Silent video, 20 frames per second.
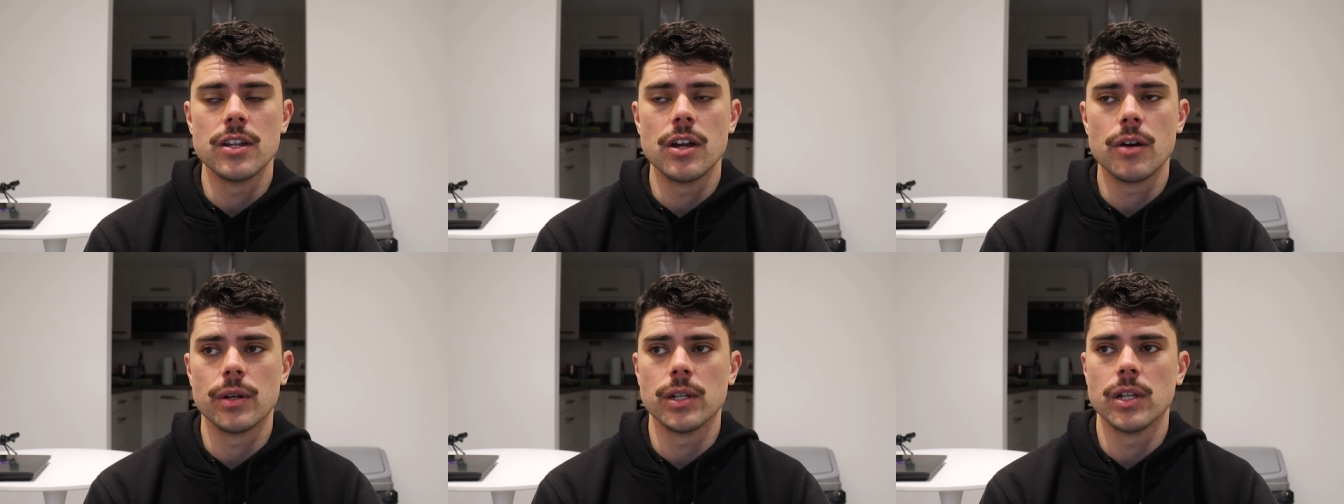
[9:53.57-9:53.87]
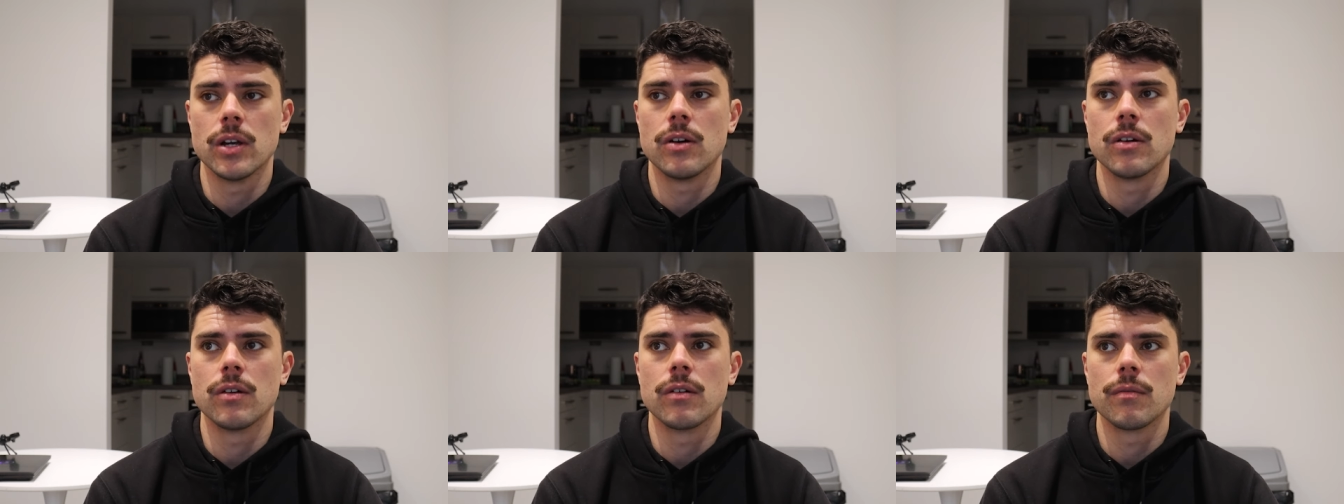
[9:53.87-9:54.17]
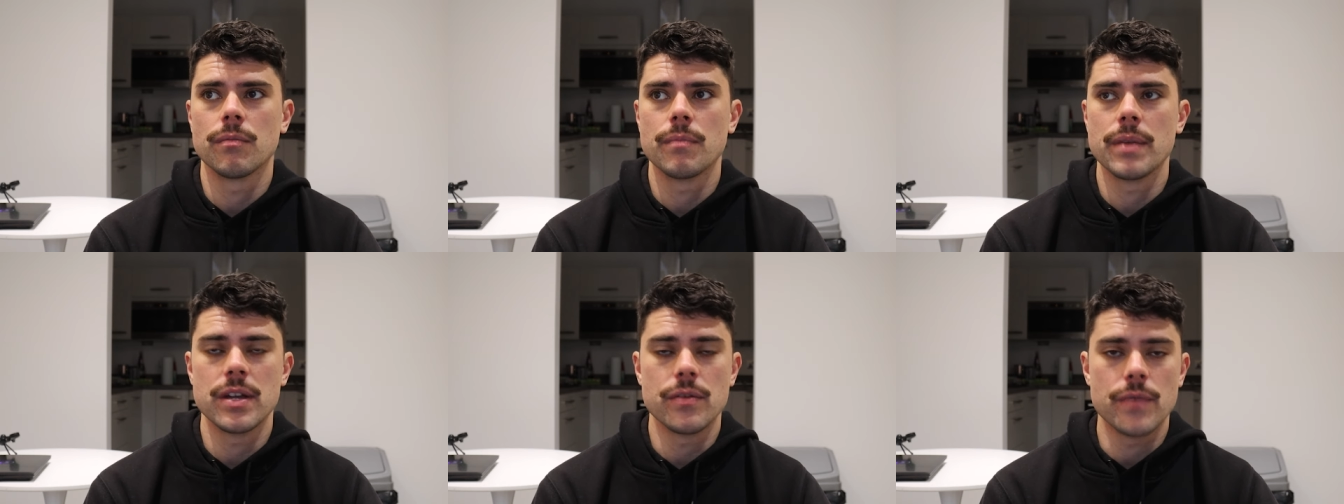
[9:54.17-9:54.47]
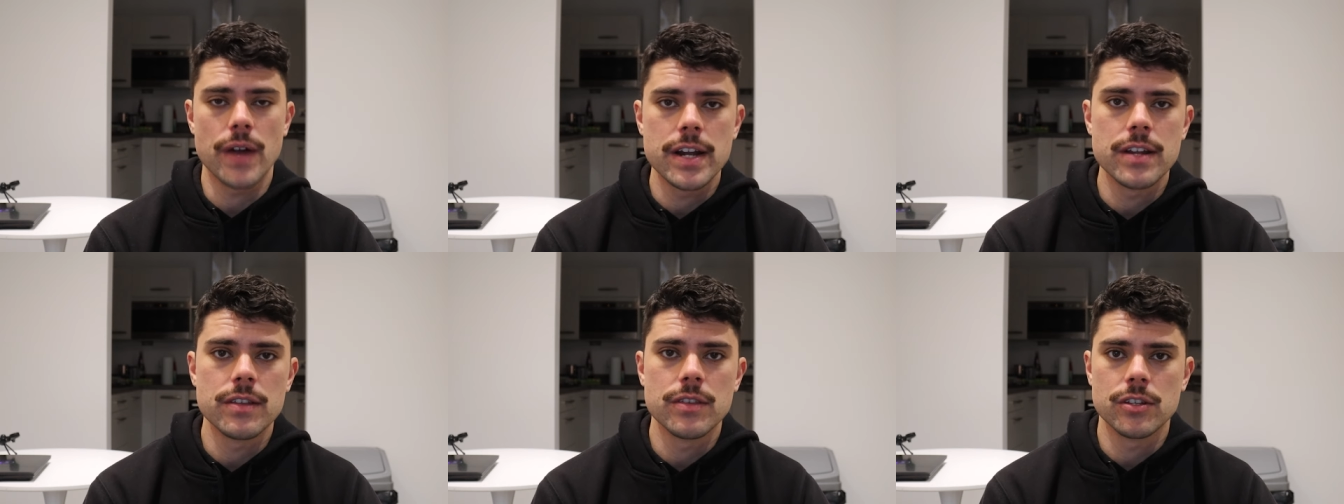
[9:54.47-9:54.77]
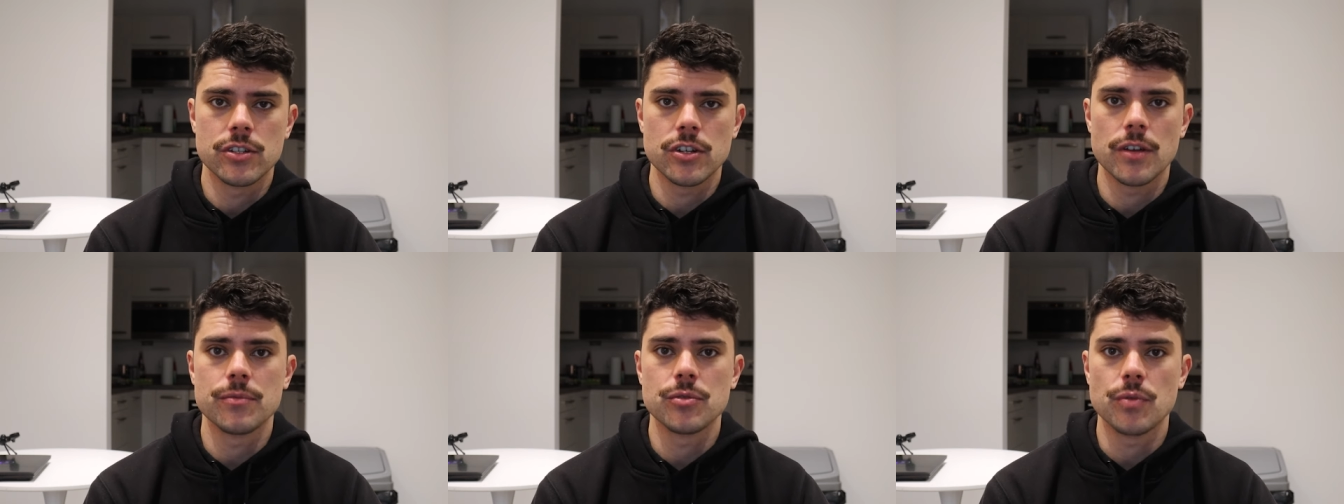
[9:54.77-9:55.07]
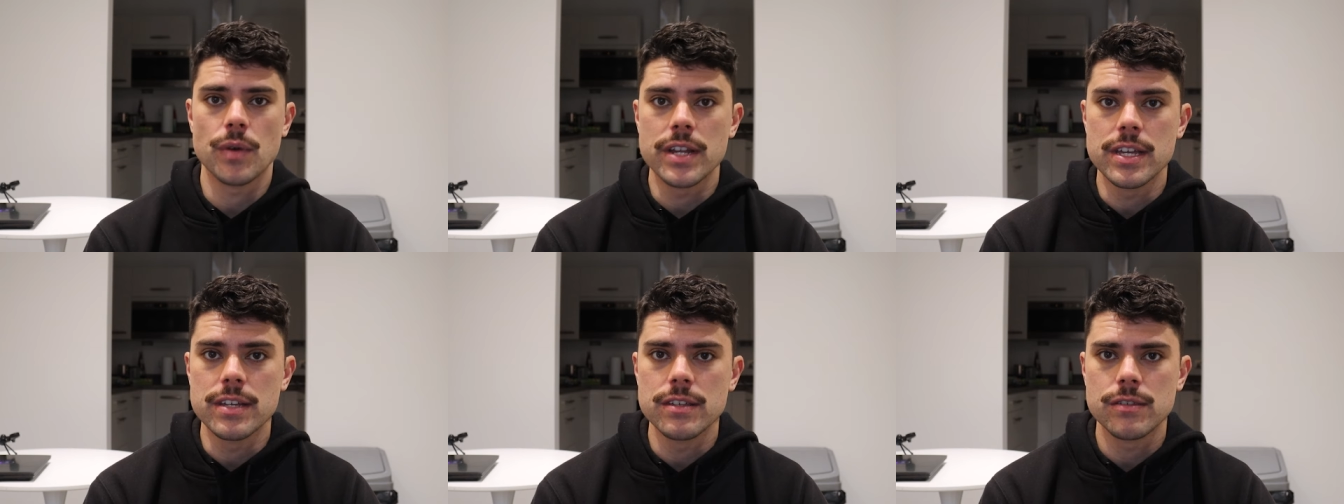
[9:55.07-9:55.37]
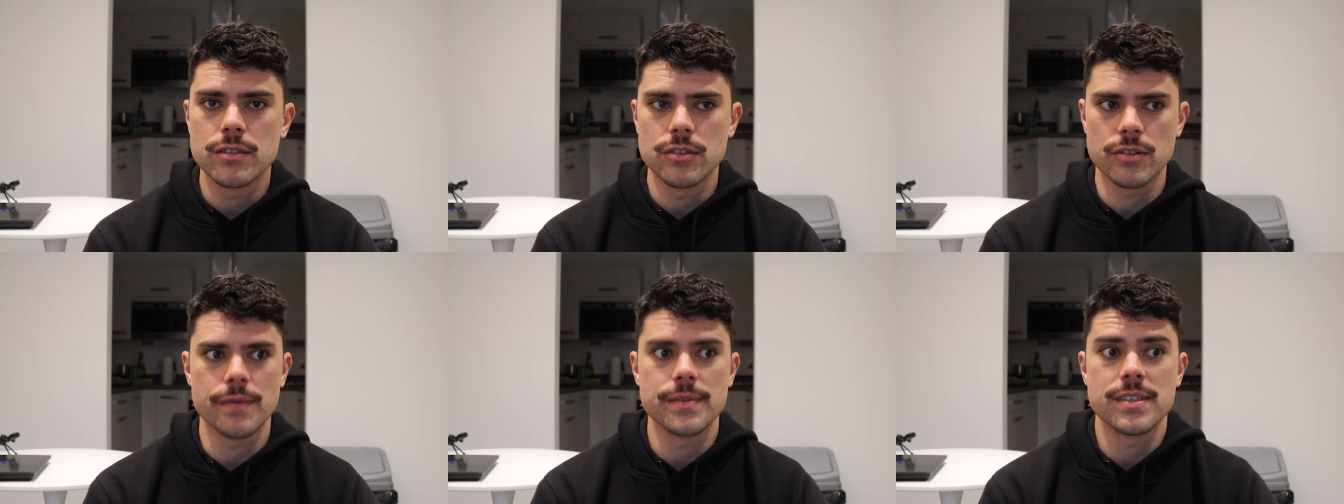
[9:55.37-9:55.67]
Noah Long being rated in the top
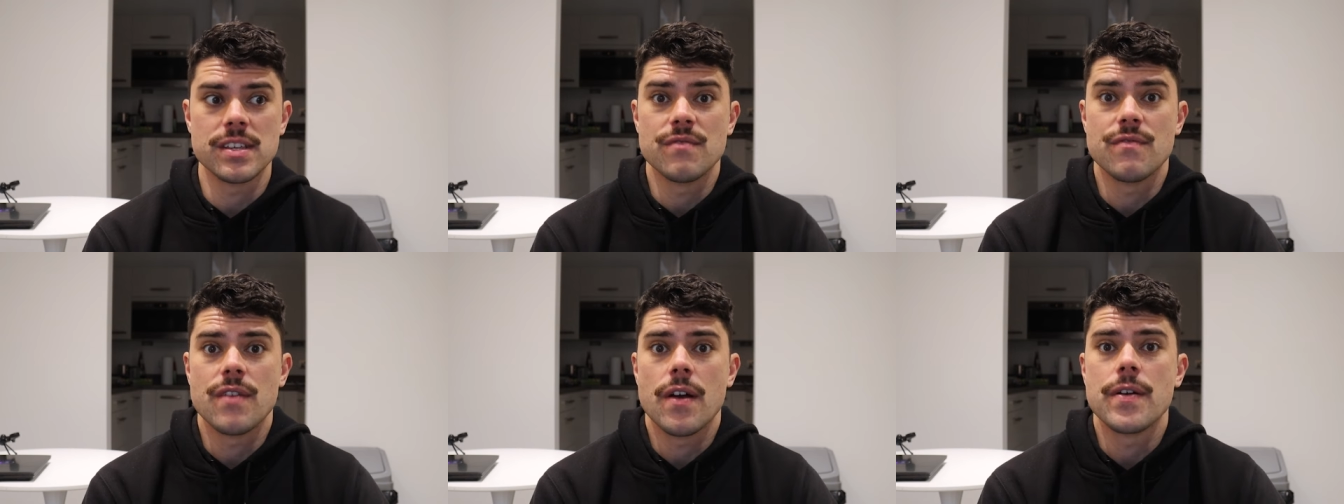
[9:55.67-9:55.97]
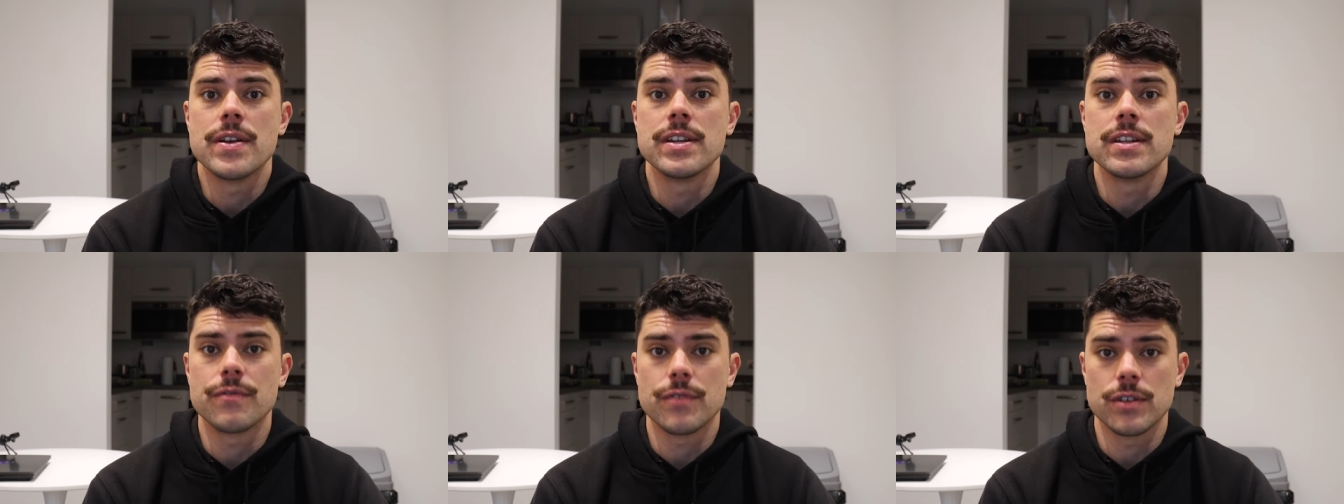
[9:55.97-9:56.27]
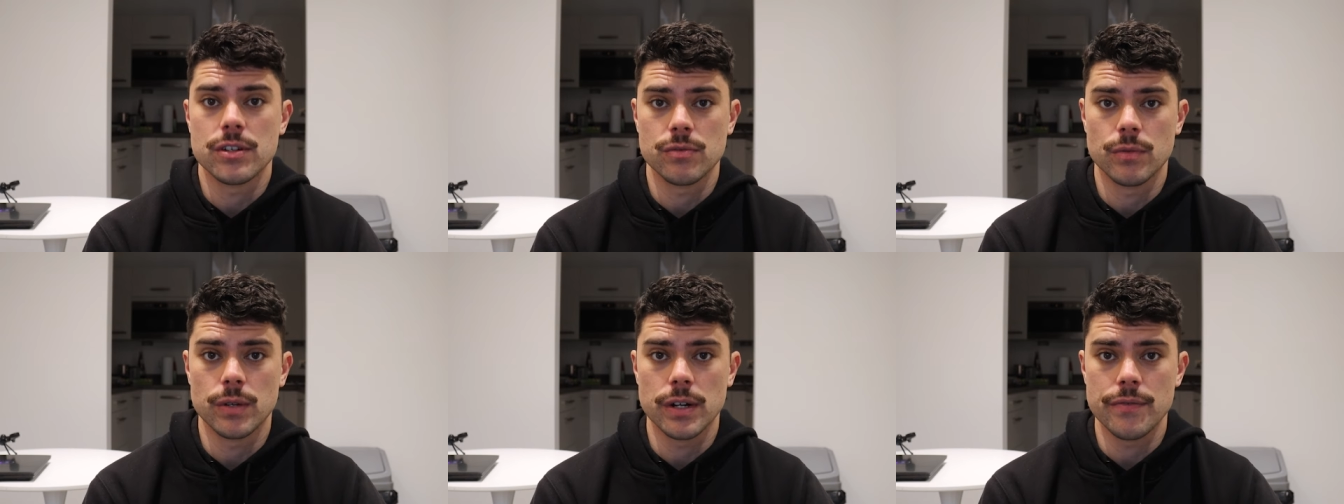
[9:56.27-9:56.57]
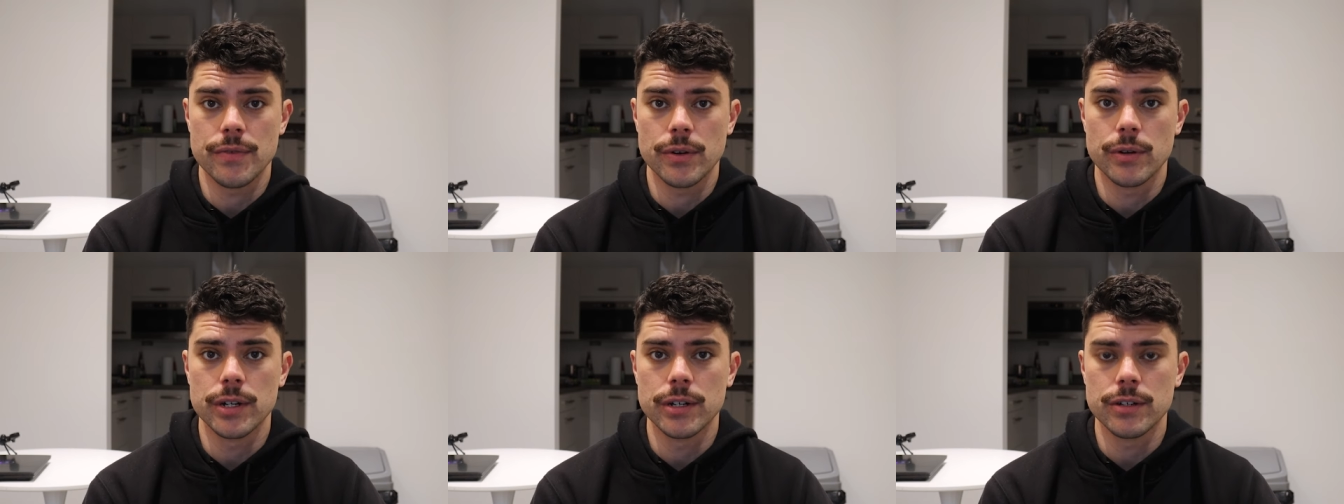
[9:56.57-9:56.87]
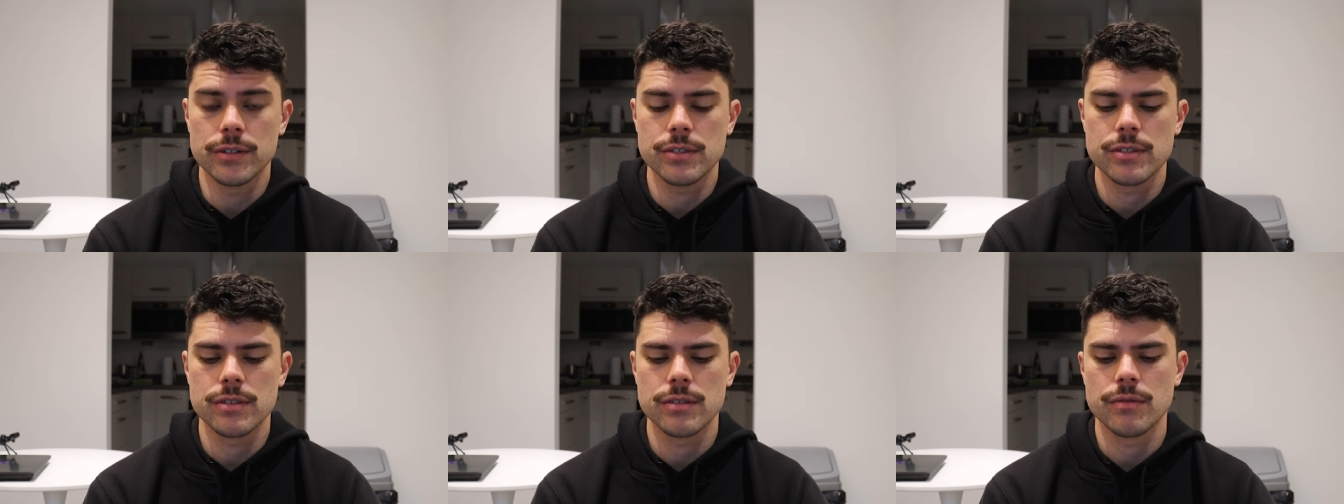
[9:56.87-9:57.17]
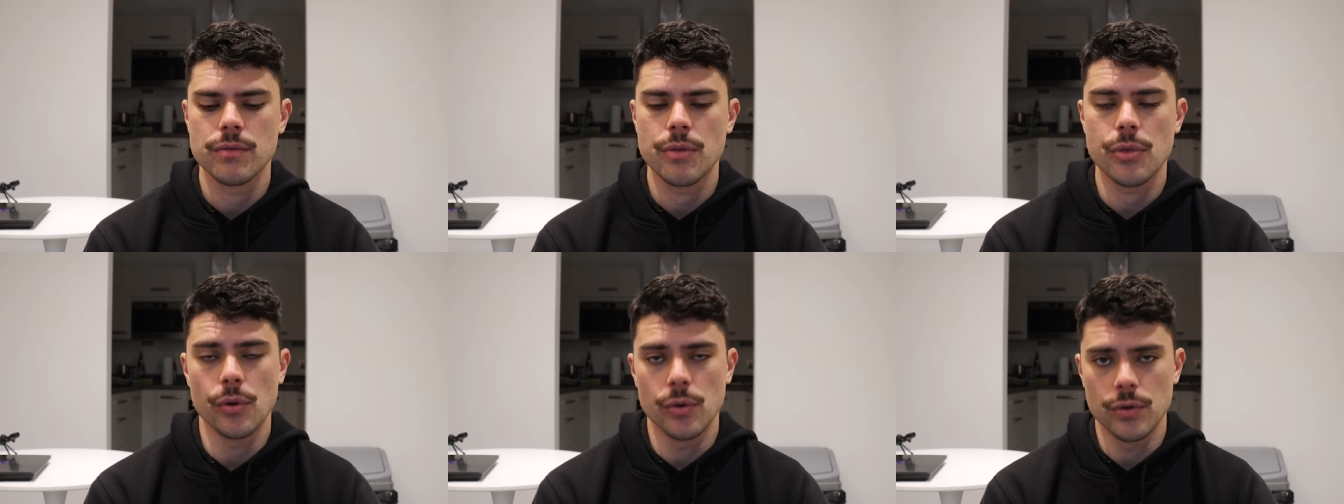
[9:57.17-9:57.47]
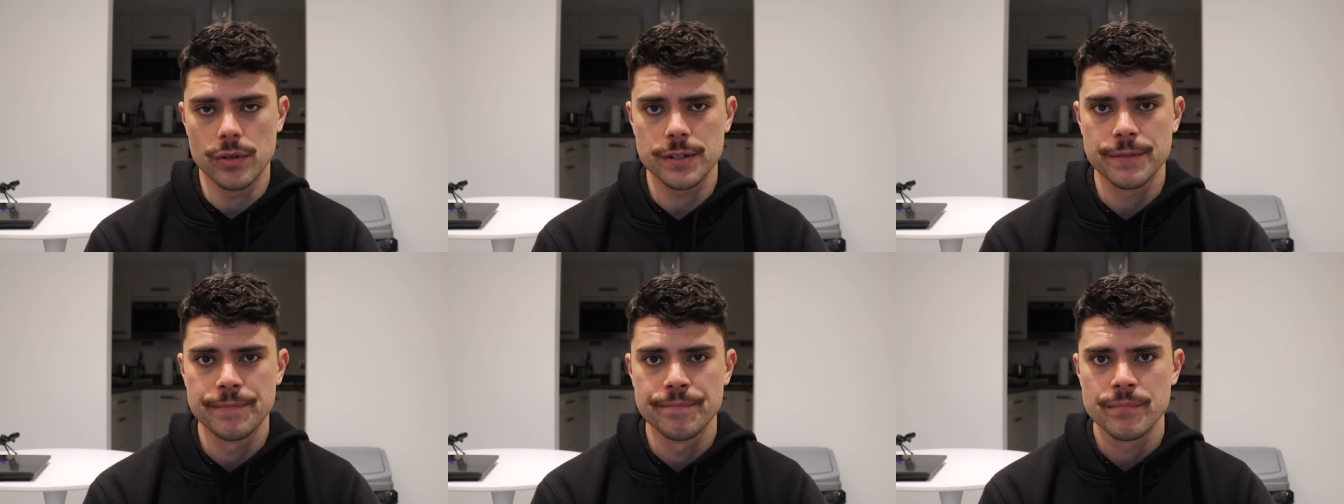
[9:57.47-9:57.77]
20s is obviously very different to what everyone else
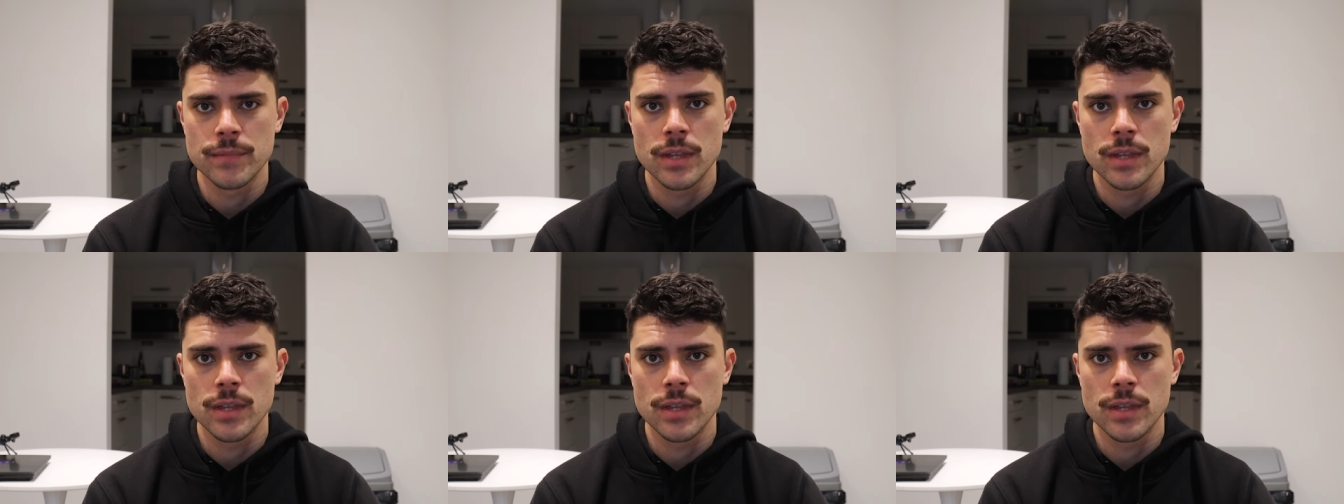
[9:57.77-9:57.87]
thought.